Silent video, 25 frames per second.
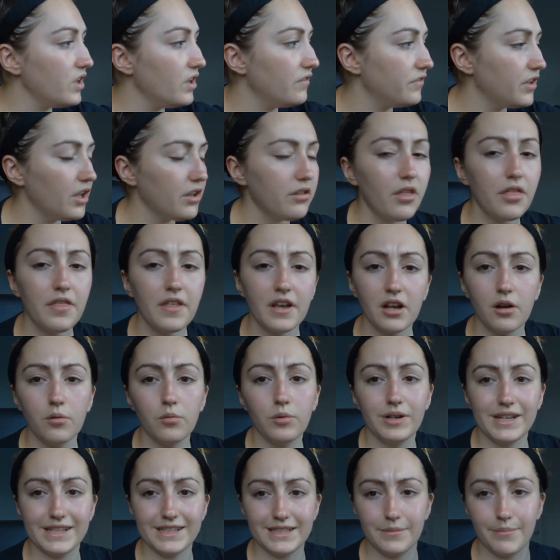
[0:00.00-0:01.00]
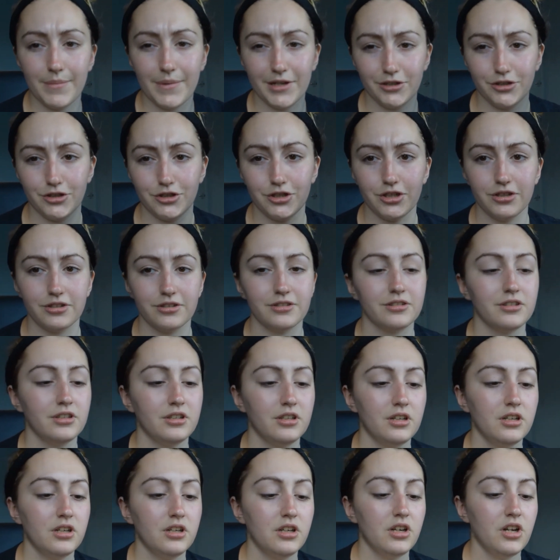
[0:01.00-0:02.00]
The other thing I wanted to mention
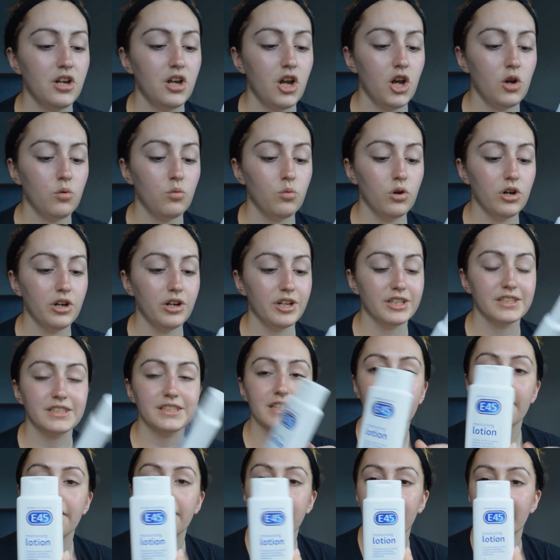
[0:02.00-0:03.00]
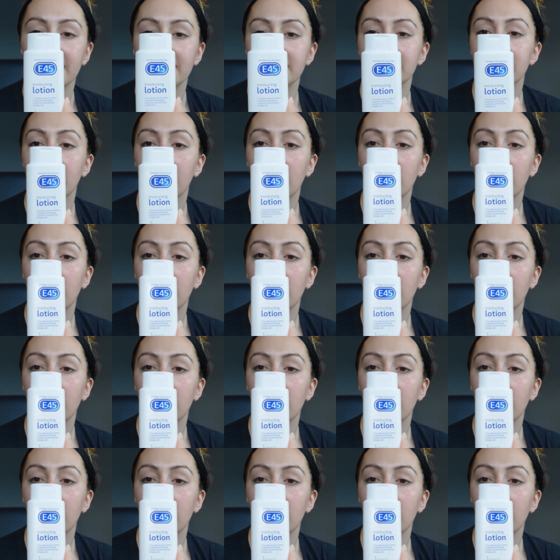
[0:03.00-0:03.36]
was this.